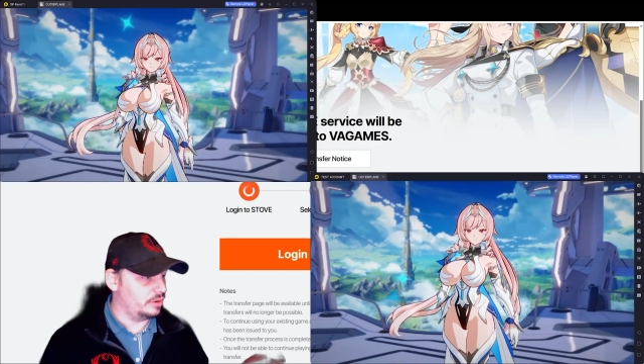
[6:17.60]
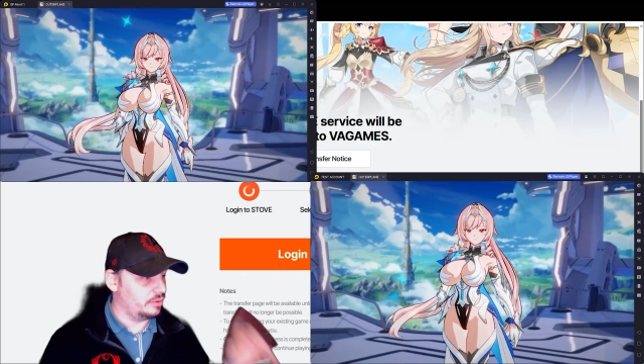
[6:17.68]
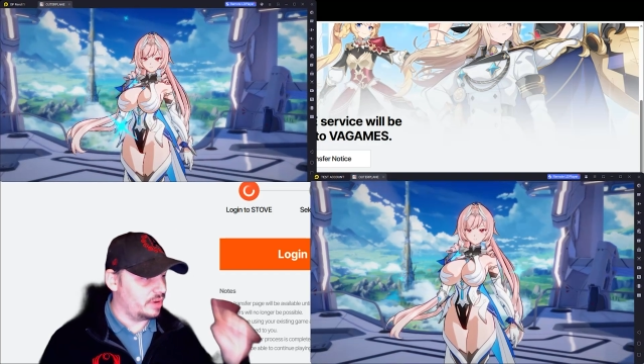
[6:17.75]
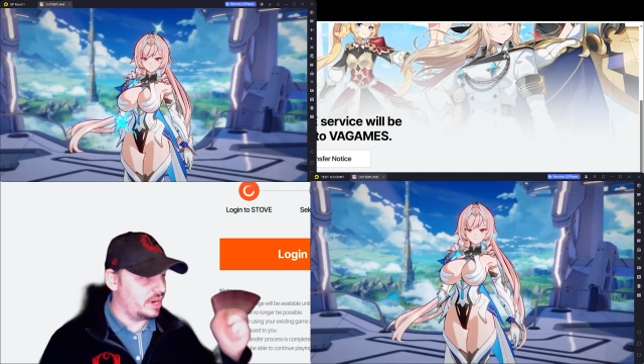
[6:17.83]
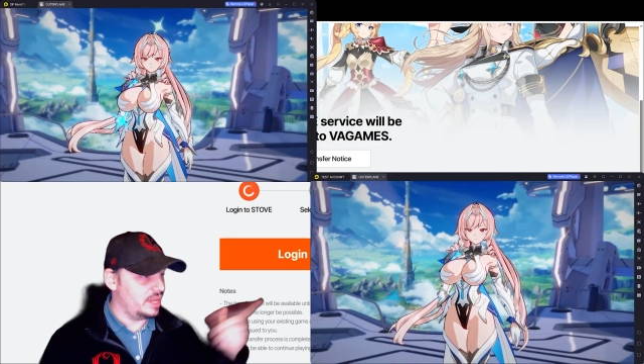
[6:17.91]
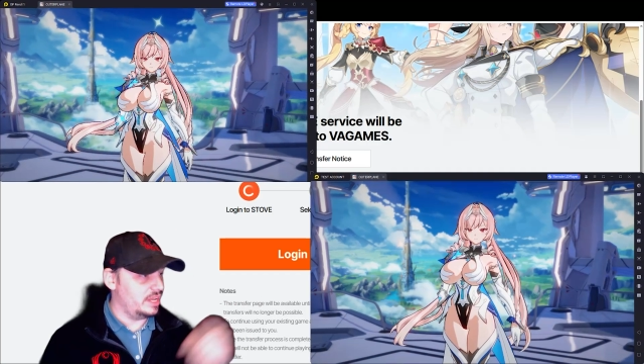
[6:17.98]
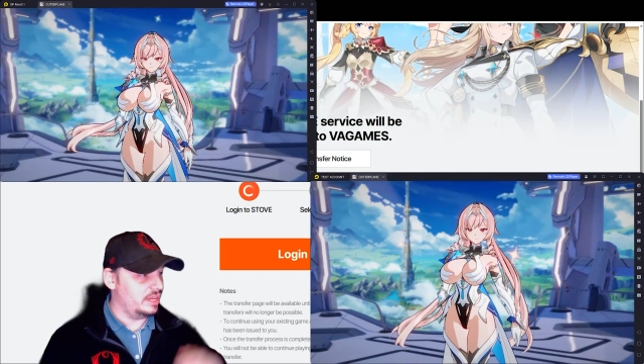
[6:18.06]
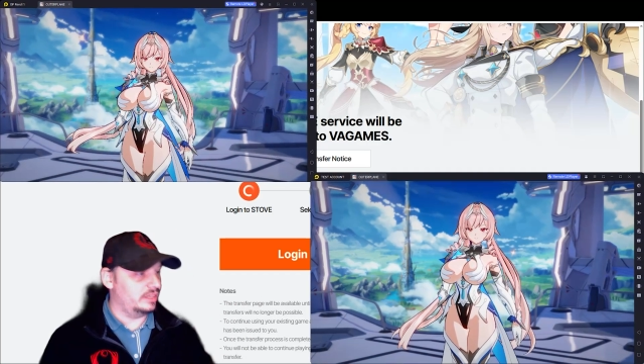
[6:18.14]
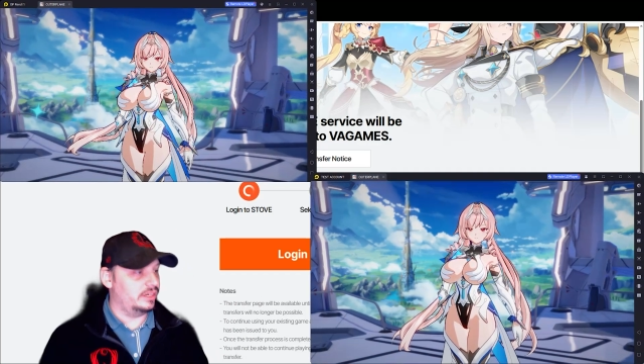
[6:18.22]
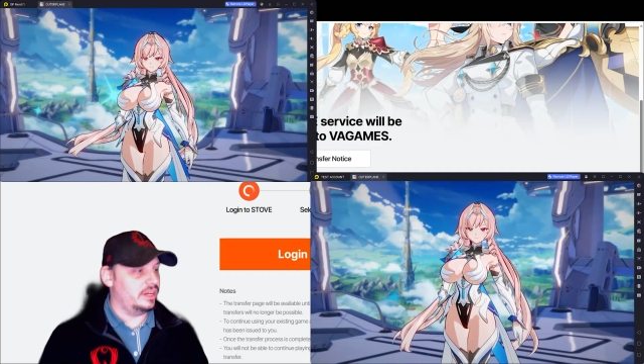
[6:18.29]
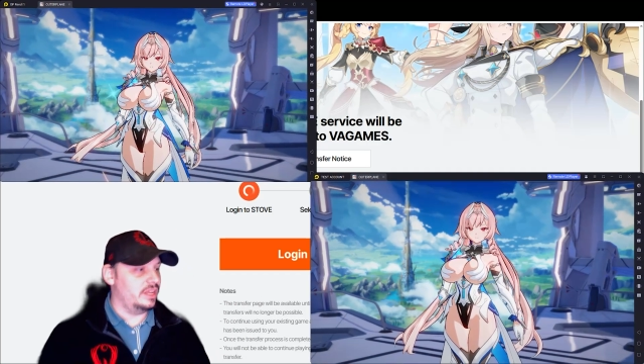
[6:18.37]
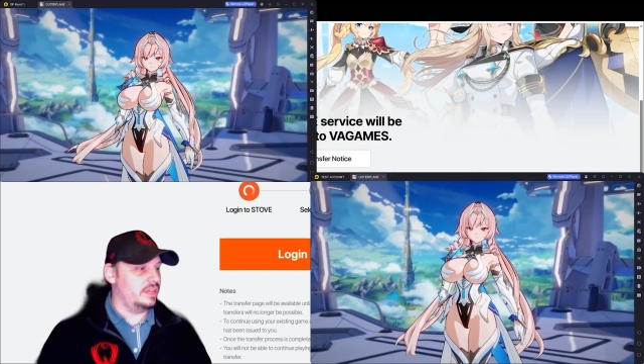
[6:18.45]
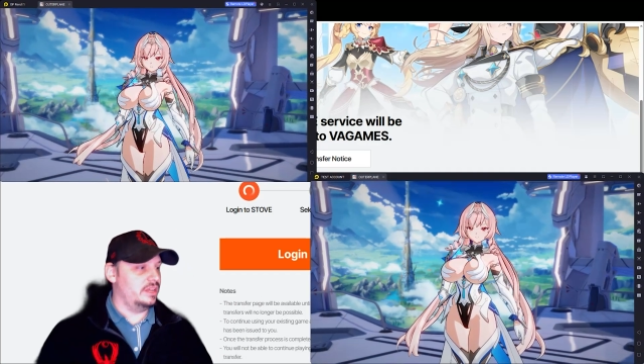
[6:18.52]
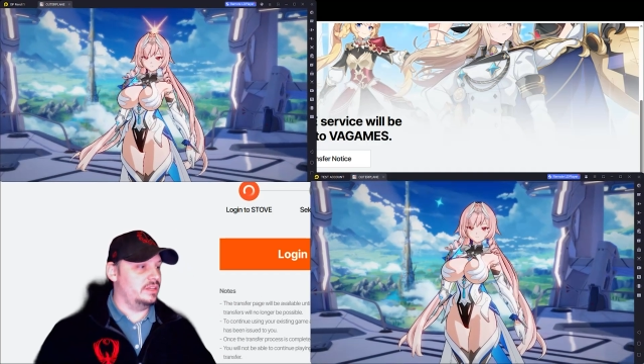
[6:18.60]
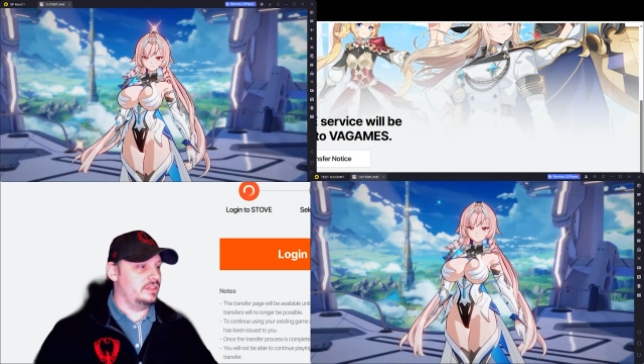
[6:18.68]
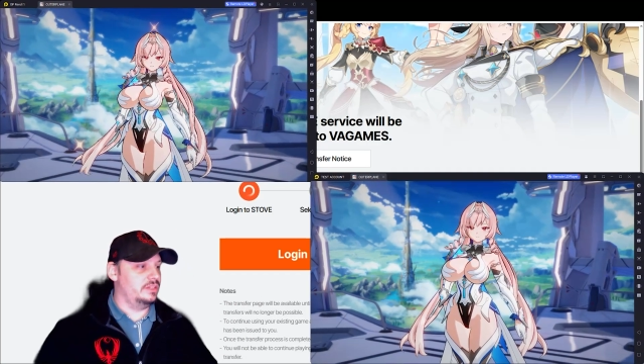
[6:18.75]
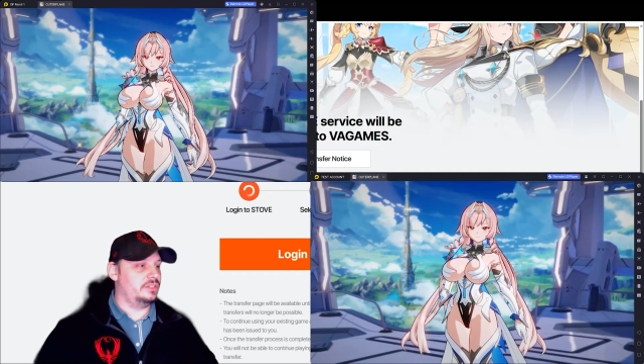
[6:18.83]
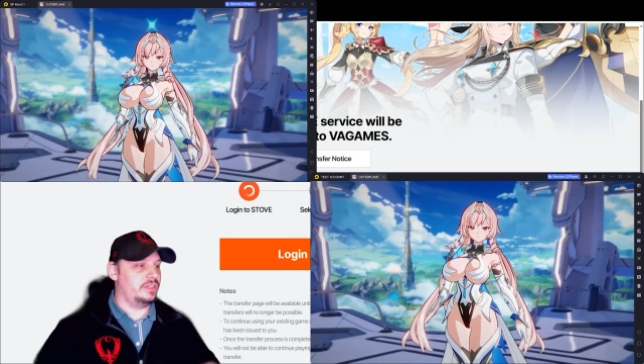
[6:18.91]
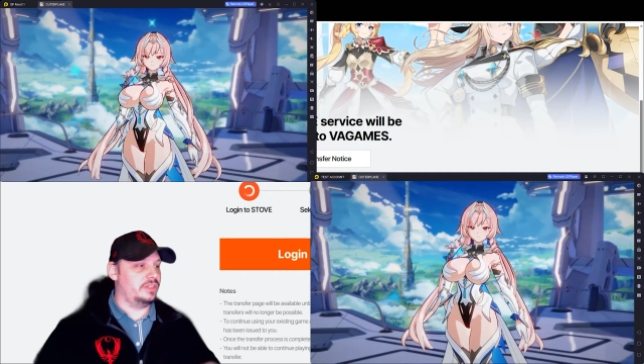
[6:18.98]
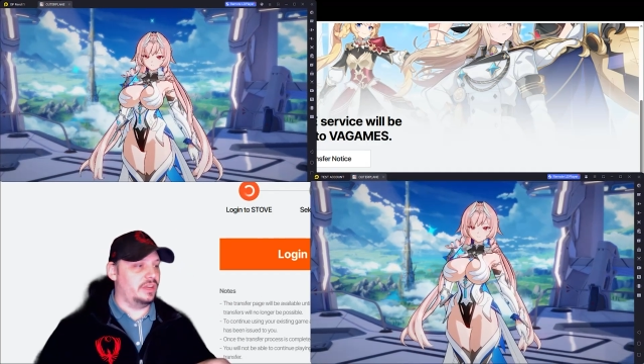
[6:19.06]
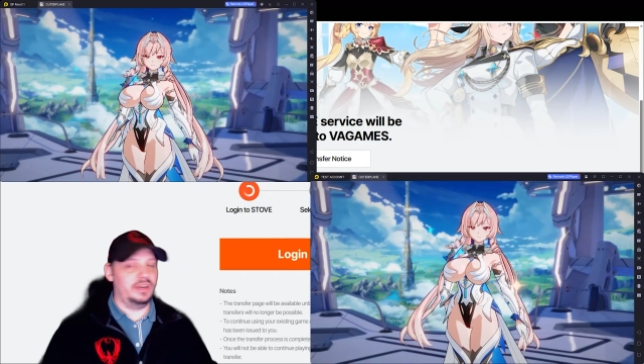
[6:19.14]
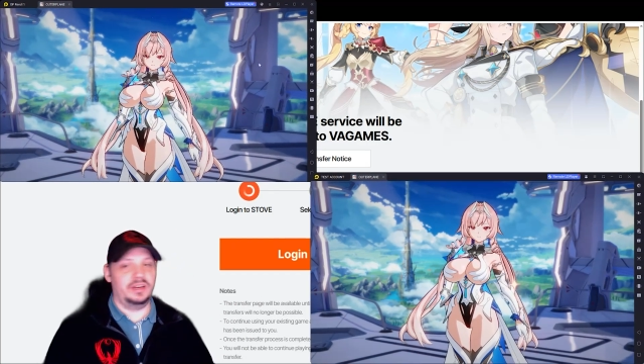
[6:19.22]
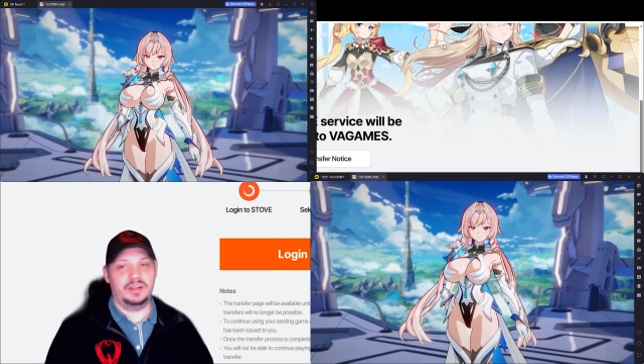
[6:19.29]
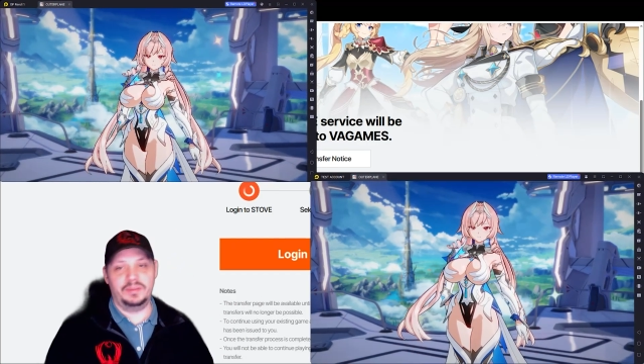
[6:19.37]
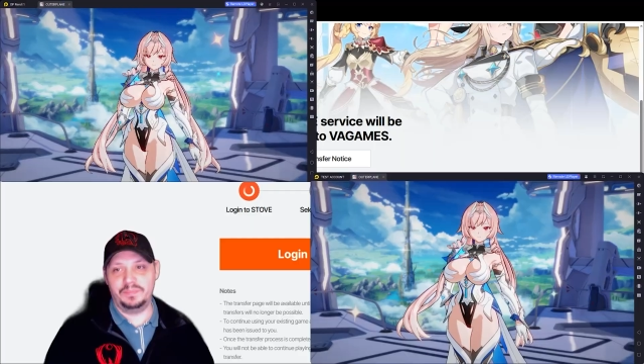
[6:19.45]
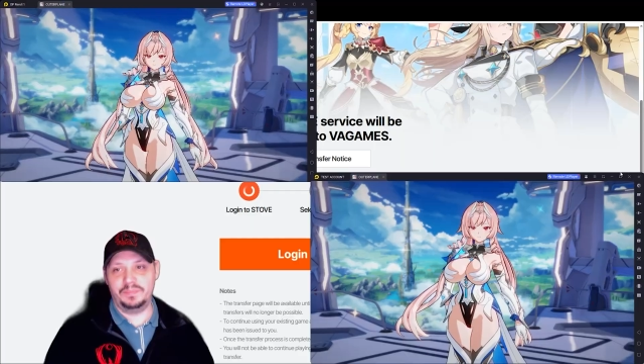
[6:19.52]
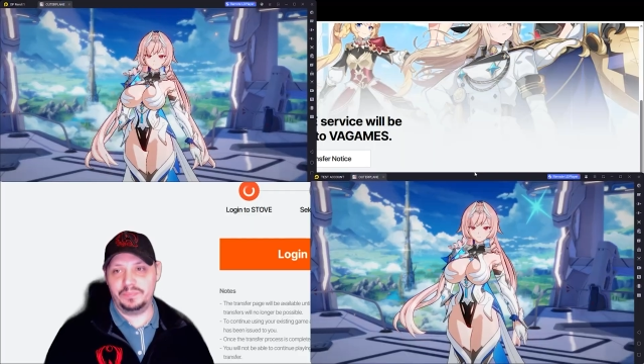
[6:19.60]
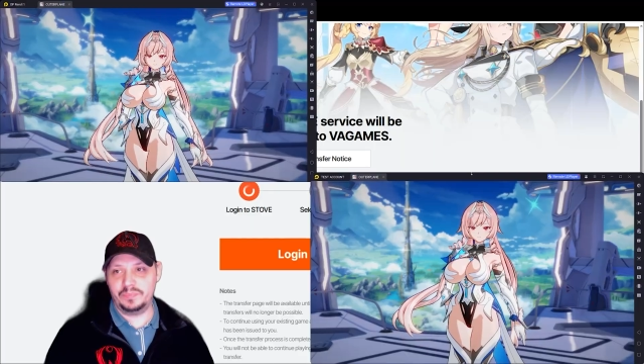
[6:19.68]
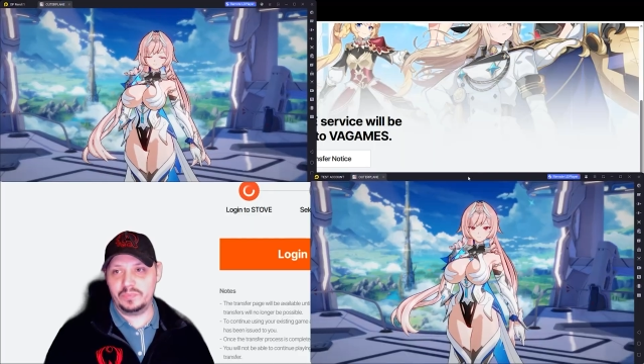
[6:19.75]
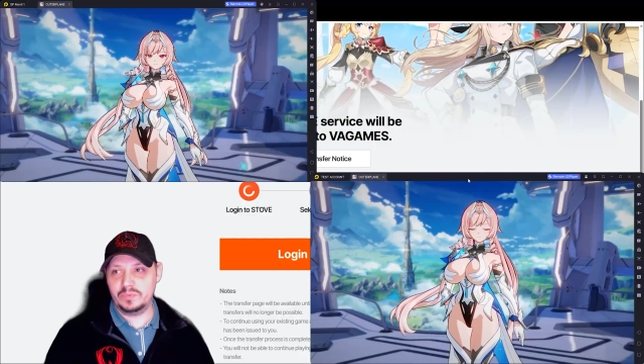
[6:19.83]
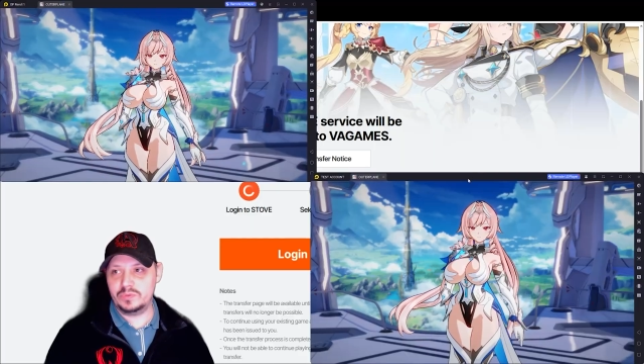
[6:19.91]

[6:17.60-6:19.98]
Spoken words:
right here is 2